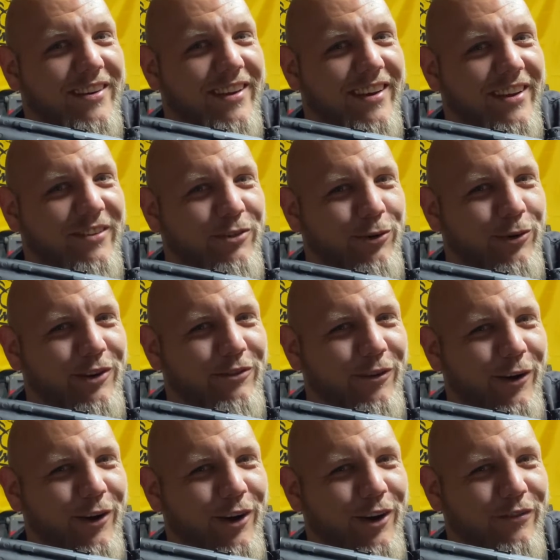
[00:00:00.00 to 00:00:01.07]
And if you read
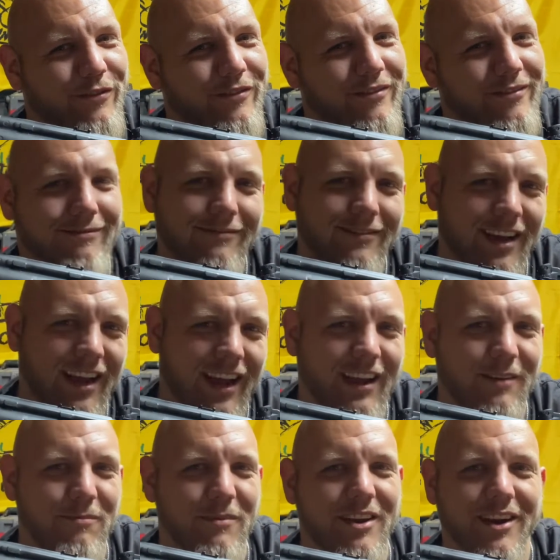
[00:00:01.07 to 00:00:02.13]
far enough, I
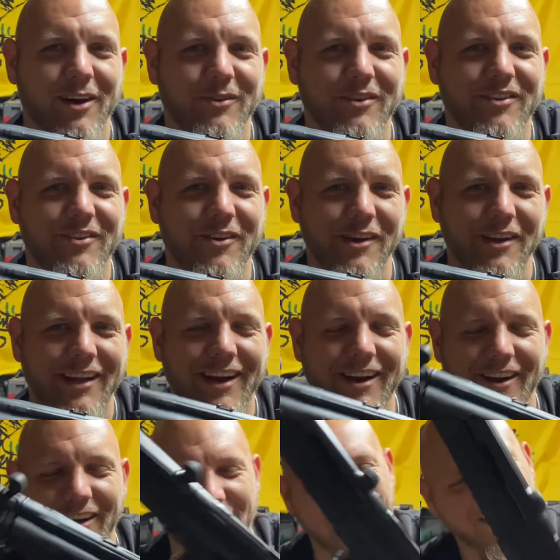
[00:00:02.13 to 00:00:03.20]
admitted I was a sorry
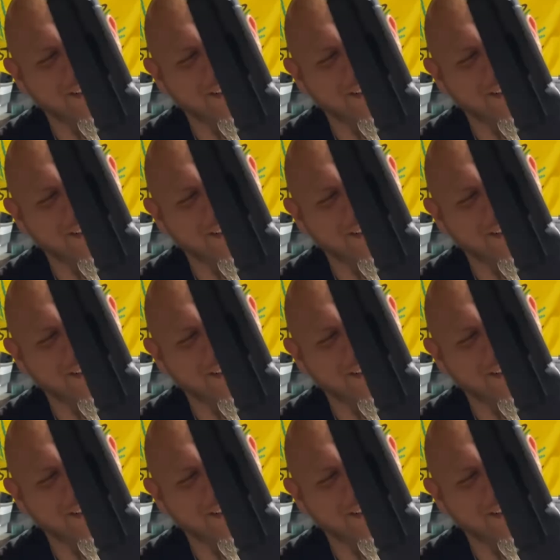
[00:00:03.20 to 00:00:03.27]
liar.